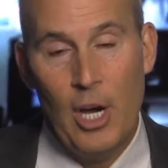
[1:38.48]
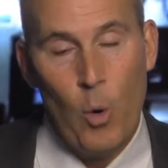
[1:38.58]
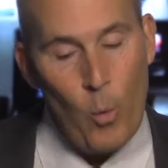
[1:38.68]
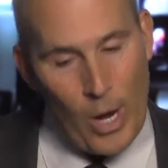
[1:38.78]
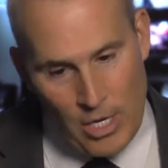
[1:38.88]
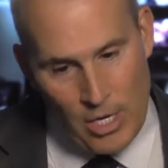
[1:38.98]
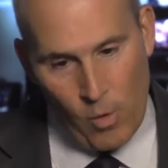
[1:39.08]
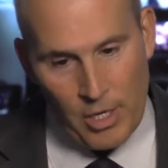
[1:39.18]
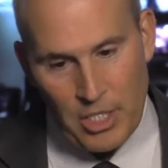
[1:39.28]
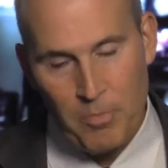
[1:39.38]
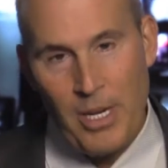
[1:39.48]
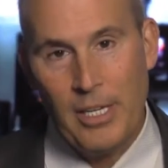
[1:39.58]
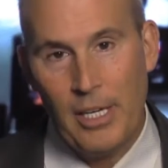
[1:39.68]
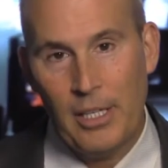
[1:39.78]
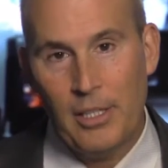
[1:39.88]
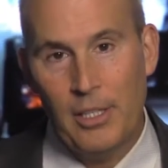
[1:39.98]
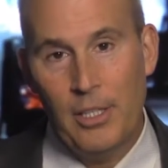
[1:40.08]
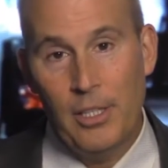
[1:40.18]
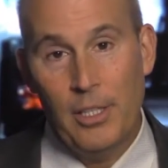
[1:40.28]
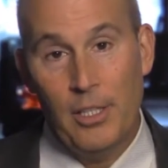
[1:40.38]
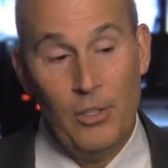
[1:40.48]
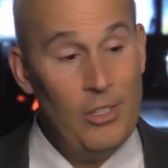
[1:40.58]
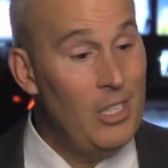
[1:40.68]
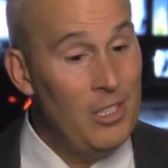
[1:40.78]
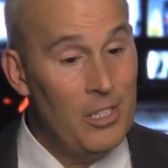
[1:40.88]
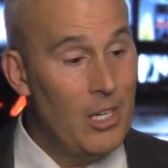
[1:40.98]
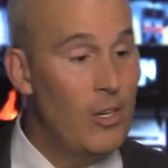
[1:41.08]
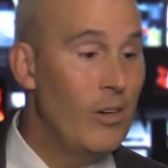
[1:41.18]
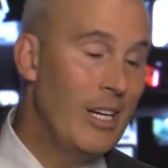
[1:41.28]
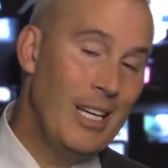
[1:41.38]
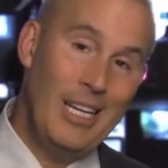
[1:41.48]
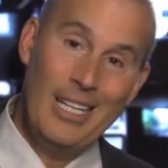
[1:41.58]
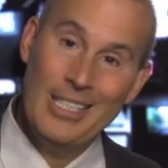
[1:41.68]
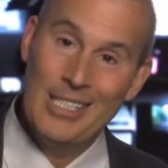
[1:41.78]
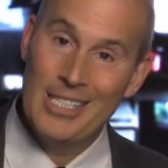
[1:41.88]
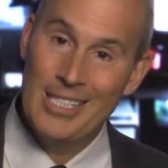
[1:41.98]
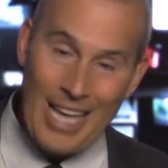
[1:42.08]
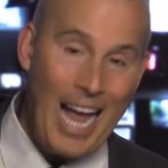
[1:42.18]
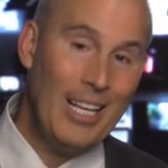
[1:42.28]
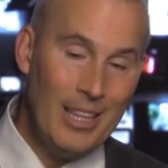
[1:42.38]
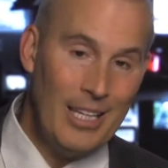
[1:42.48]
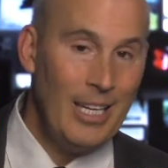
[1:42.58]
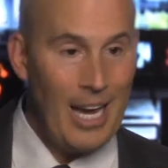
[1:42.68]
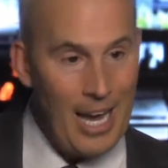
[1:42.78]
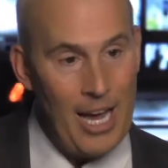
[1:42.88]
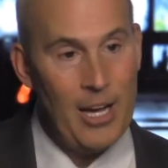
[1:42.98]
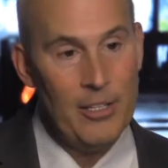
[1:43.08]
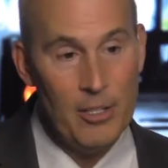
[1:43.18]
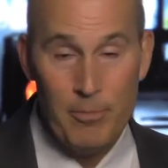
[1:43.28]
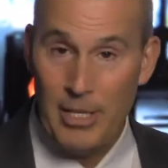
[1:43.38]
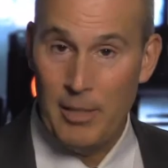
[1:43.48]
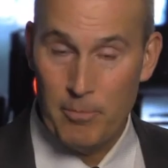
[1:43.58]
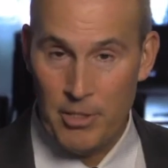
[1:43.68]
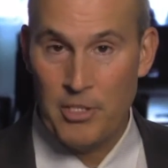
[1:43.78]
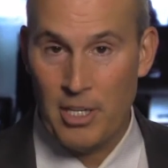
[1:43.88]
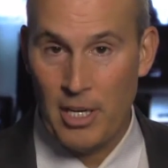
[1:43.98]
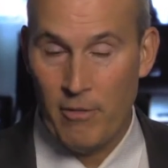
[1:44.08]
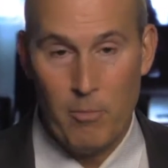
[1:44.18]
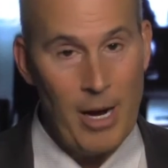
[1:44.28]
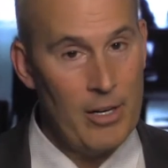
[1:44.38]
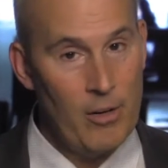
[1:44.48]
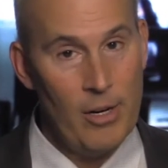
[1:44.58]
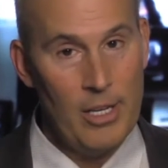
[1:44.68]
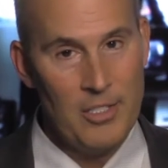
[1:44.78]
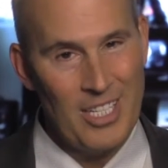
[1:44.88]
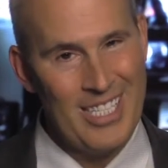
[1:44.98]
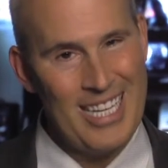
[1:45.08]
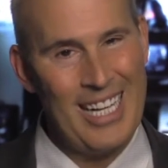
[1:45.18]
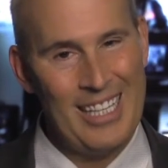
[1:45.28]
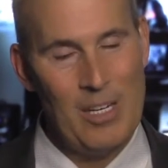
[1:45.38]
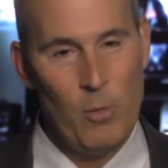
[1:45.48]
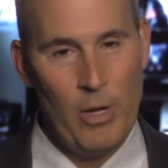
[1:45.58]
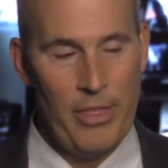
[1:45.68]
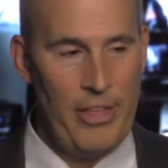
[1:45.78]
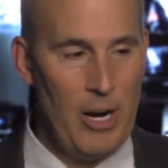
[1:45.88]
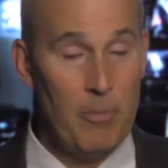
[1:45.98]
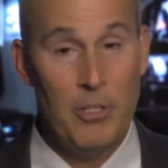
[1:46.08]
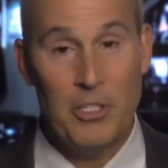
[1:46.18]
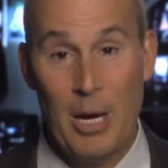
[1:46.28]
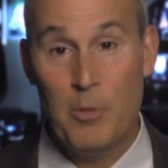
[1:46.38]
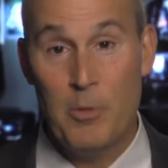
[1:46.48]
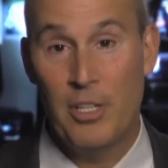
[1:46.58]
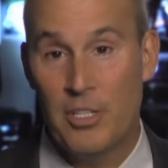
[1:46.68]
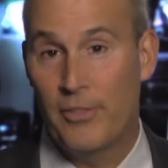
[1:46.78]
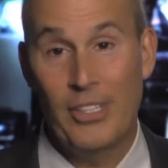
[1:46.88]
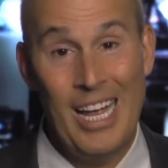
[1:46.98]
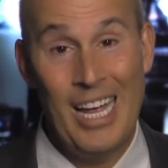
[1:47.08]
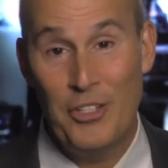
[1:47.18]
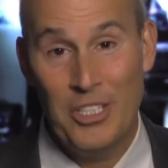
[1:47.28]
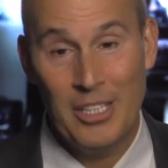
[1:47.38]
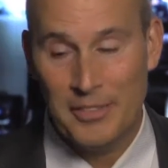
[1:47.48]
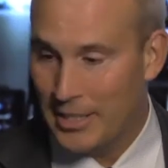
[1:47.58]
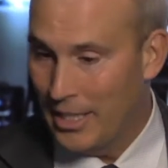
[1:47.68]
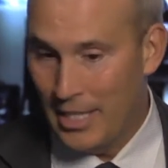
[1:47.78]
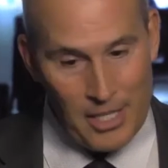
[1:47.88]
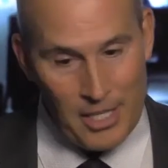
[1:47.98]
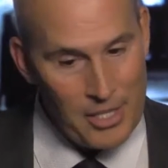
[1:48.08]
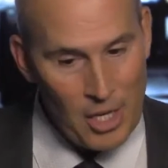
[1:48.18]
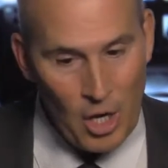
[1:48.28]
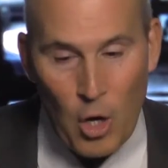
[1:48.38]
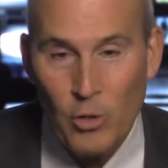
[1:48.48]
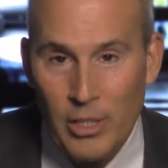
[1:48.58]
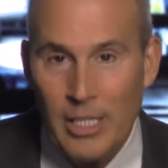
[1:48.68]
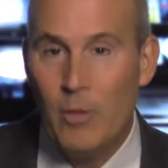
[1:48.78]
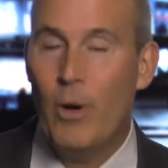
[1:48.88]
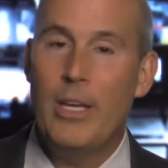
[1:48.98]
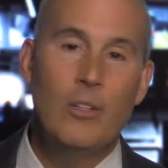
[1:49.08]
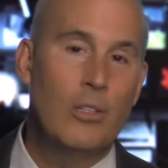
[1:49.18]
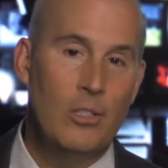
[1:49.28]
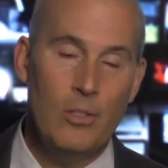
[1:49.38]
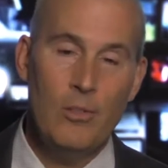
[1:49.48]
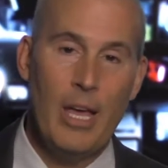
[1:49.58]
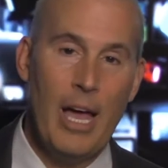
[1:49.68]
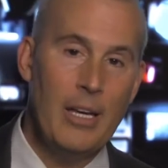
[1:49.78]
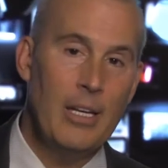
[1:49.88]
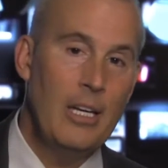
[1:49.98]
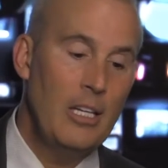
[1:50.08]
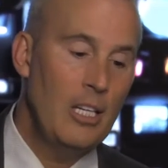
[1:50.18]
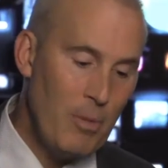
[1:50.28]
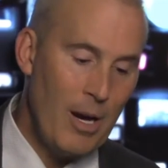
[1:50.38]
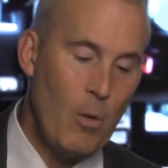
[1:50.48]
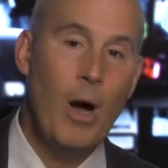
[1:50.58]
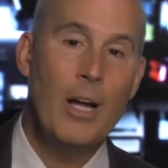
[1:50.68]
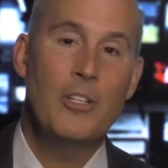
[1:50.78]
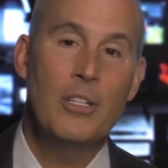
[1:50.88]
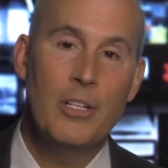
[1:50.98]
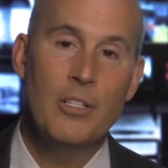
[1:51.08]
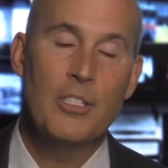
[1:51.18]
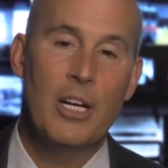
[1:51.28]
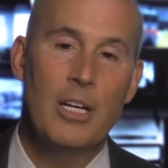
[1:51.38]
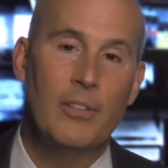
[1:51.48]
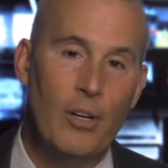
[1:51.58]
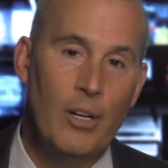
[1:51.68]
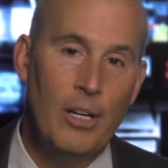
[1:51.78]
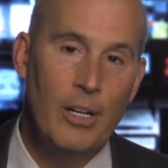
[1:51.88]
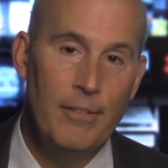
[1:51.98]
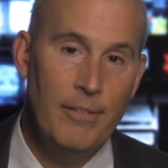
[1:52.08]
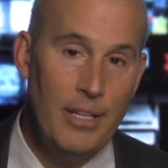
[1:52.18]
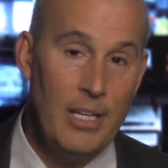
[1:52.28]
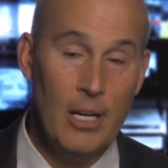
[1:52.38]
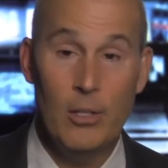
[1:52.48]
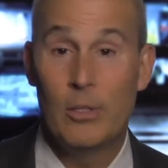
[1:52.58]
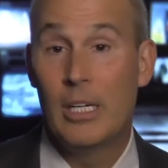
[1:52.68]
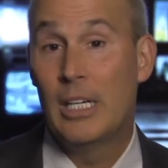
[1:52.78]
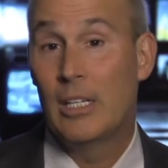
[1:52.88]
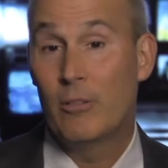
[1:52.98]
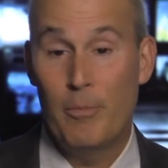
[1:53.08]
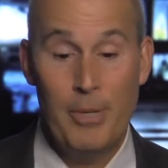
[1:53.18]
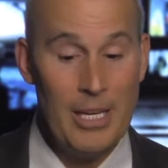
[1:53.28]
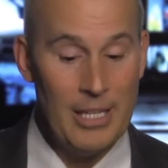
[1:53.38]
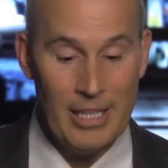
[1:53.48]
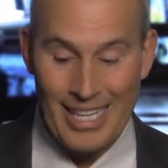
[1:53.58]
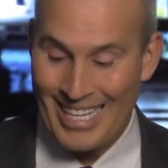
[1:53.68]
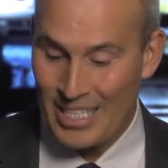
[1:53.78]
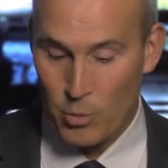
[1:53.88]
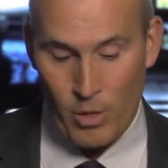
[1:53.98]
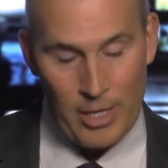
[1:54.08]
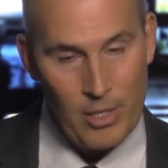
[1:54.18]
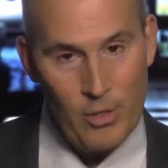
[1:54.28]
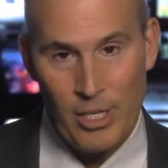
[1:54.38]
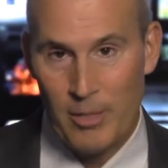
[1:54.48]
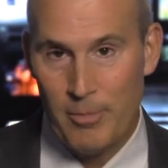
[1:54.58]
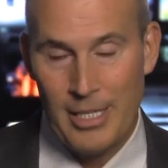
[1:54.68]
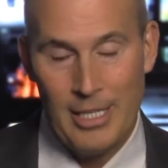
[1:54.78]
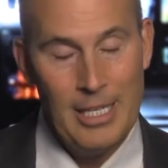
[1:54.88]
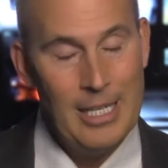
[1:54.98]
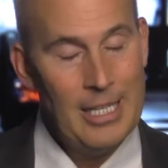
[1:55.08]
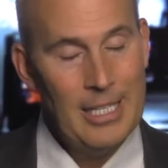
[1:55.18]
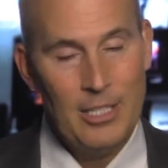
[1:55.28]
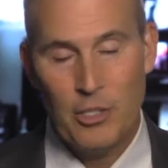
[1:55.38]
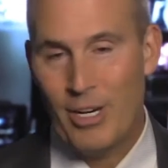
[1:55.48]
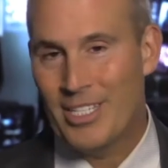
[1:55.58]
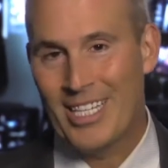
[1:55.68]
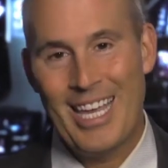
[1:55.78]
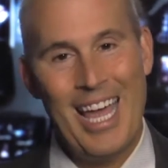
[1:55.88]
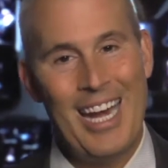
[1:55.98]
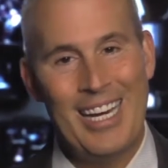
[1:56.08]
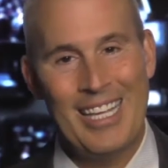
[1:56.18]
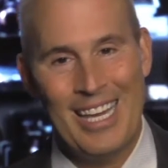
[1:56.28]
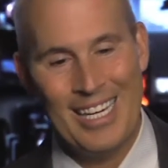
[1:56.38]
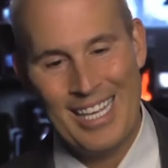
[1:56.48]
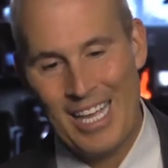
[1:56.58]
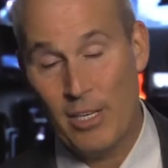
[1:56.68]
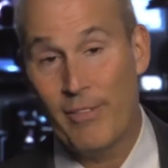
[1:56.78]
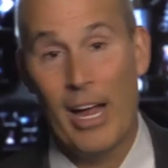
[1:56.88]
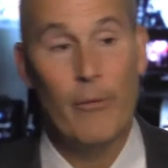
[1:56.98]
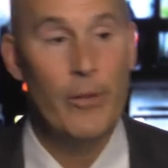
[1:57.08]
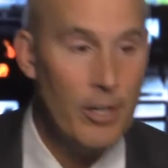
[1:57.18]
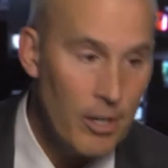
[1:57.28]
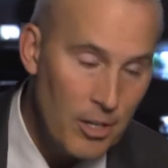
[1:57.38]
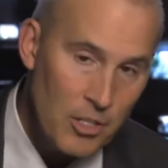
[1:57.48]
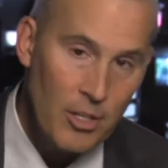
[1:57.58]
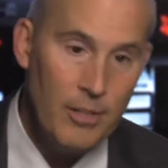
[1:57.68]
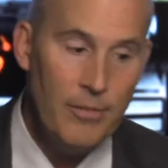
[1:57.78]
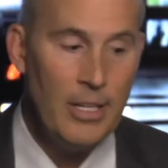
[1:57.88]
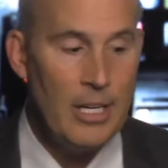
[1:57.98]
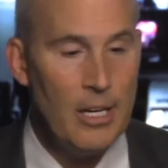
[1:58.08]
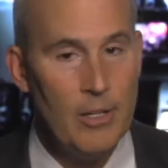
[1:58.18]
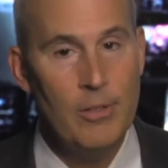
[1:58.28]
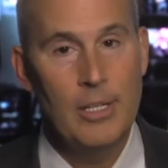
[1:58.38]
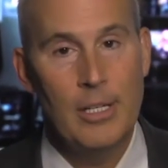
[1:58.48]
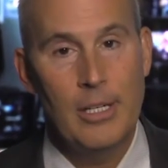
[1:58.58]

When you are speaking, you need to know exactly how you're being perceived by your audience, exactly what their perception is of your energy level. The only way you can do that is by watching yourself on video repeatedly. And that's why you hear me stress again and again and again. You've got to rehearse on video.